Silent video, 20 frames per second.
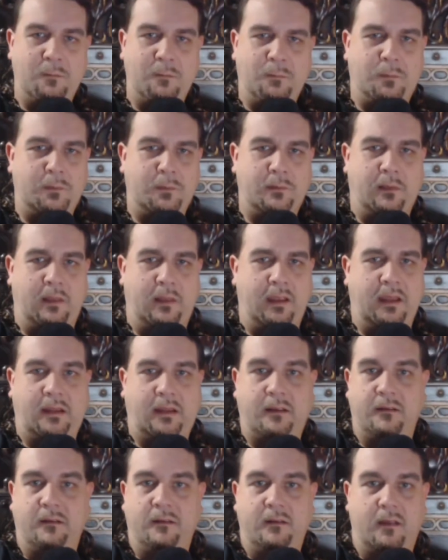put like
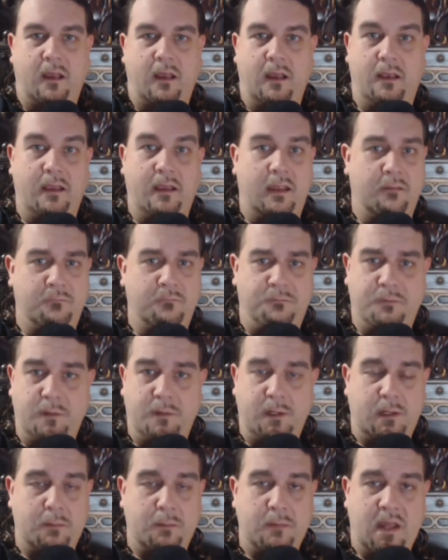an
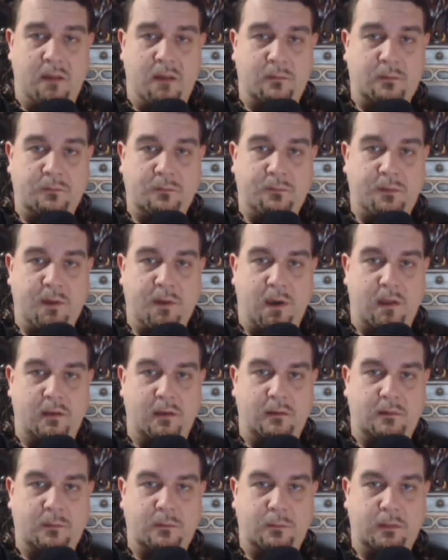infinite amount of thought
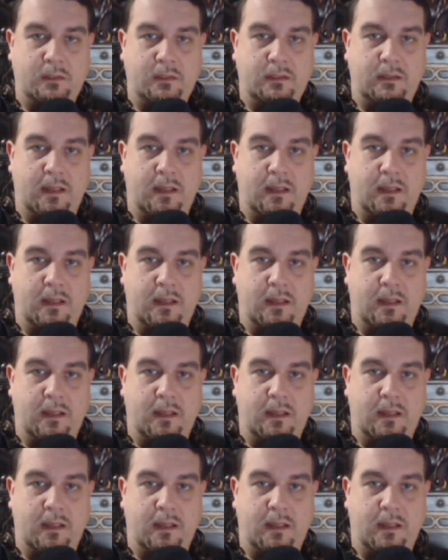into it.